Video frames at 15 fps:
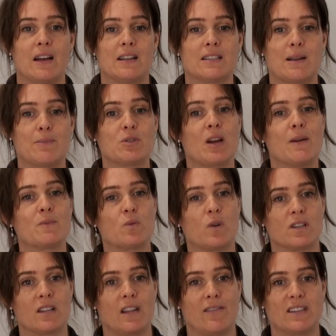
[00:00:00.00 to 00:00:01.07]
sometimes
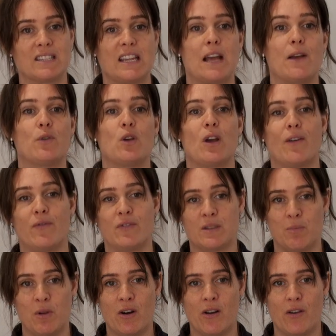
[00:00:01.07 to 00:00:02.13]
what's loving say, if you have
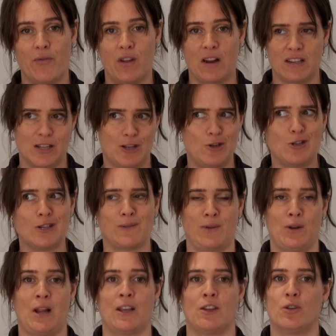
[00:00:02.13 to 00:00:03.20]
superior feelings and you just
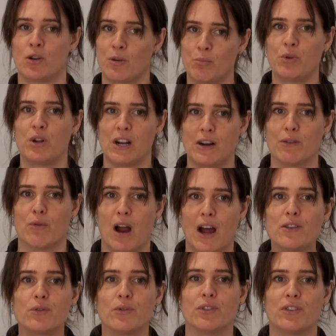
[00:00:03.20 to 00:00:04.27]
feel like you're completely
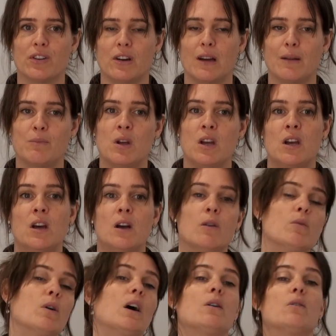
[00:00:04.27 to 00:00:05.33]
right all the time,
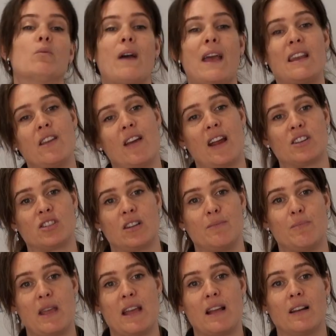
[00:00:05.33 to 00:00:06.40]
well, when you're actually
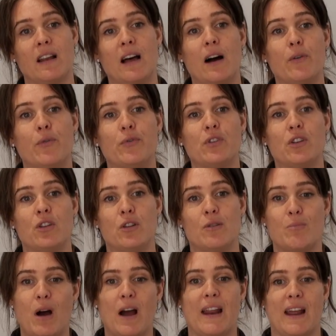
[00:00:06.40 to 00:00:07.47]
being loved, you
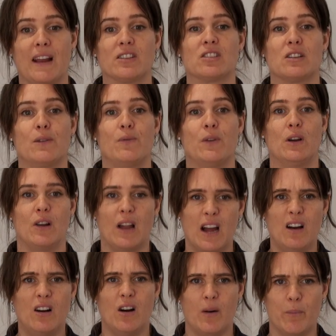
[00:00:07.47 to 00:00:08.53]
might actually feel like,
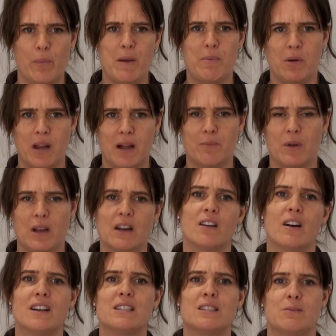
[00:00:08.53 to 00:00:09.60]
oh, people aren't being
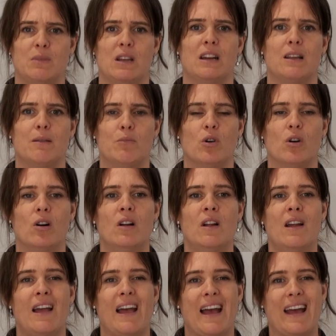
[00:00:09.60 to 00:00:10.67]
nice to me anymore.
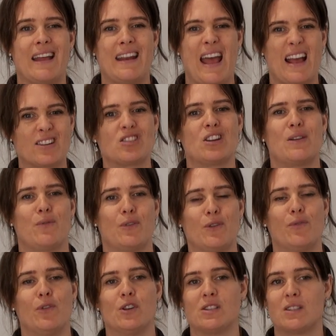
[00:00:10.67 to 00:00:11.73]
And actually for the
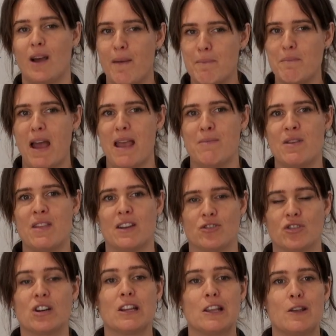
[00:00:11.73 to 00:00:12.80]
first time, maybe they're
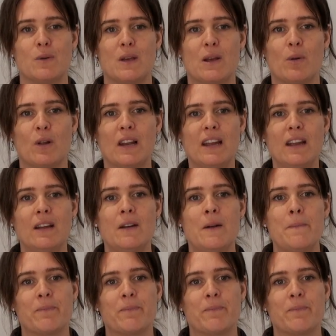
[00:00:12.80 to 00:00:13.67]
treating you equally.